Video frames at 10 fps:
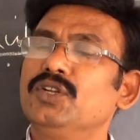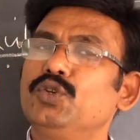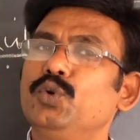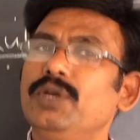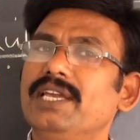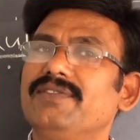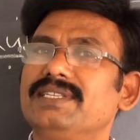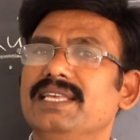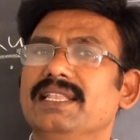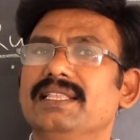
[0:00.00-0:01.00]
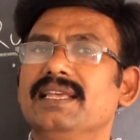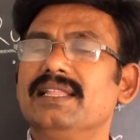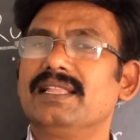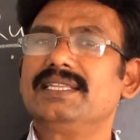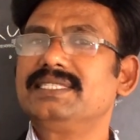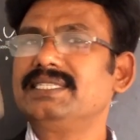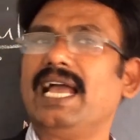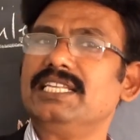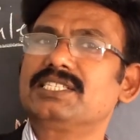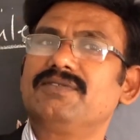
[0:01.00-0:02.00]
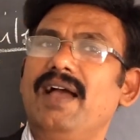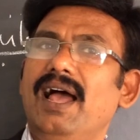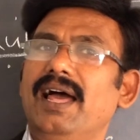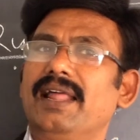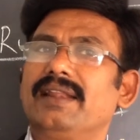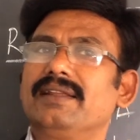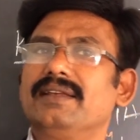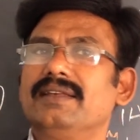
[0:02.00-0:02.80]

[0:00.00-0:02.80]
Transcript: two equation, that psi square,